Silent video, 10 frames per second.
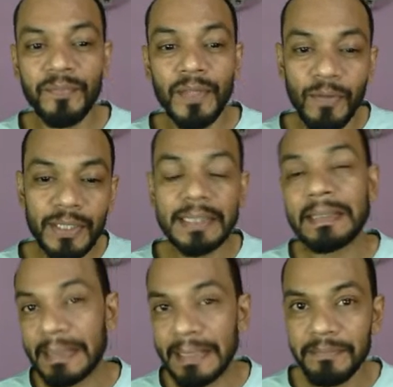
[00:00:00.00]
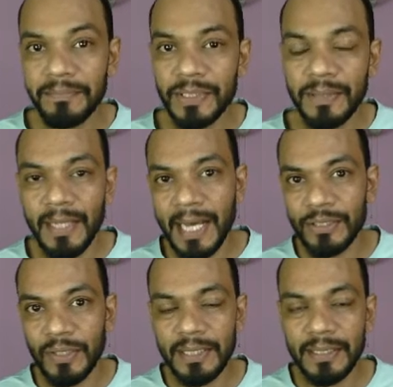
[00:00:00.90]
What are the themes?
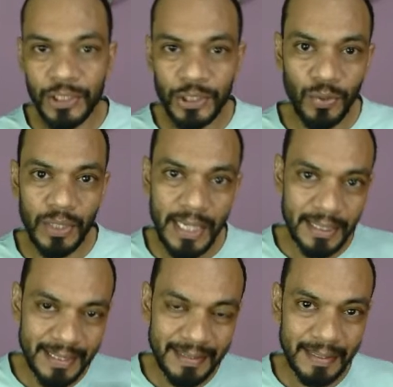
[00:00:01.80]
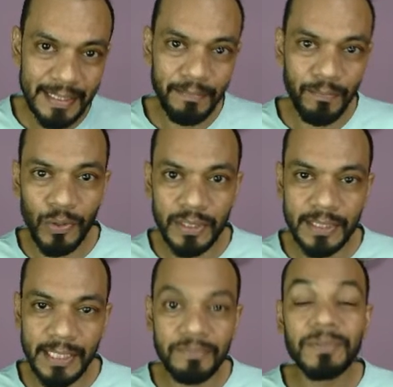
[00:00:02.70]
Actually, the story has 3 important
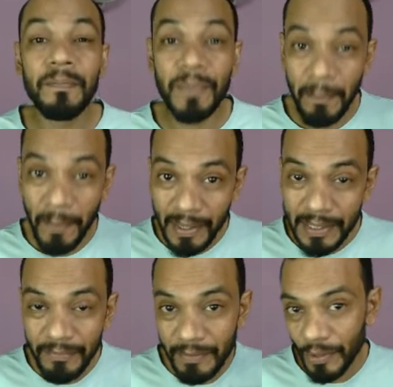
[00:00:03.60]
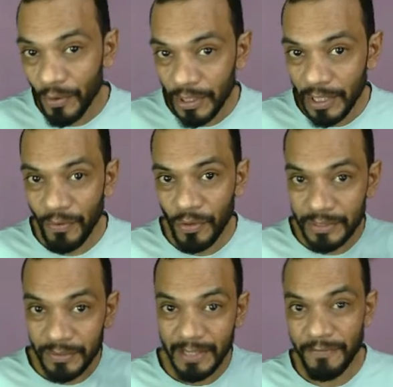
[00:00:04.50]
themes, but we will only
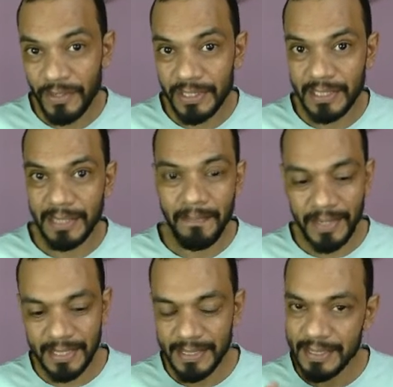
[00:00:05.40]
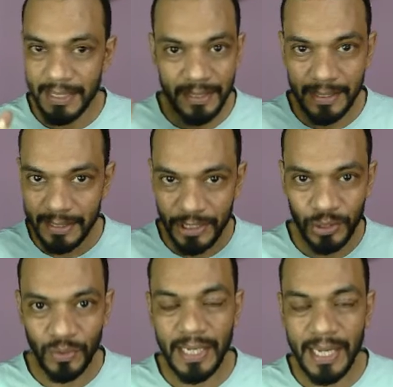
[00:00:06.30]
focus with the first theme because the
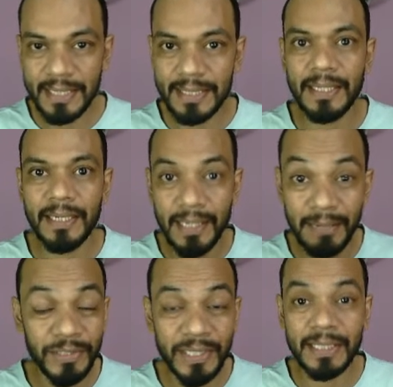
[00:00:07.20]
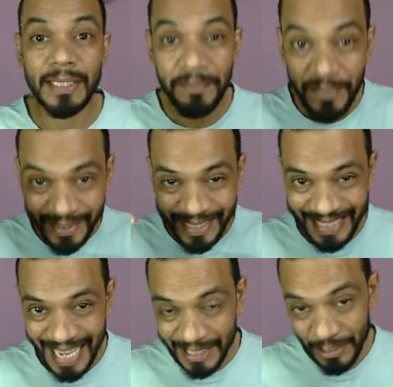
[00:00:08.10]
story comes under the
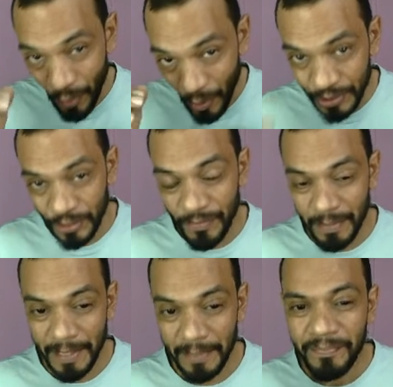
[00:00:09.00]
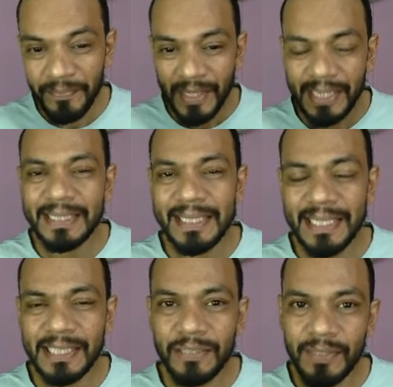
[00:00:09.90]
text Voice of Women. It
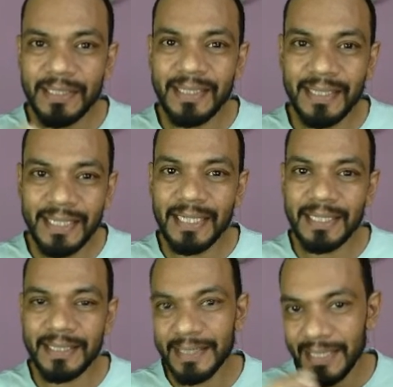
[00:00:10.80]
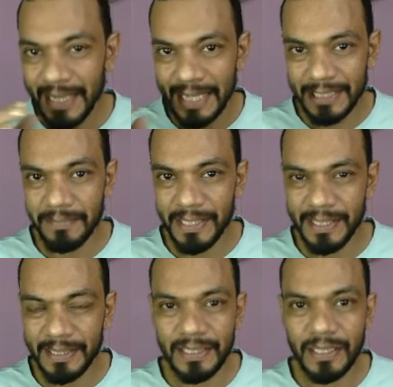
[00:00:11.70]
deals with innocence and experience.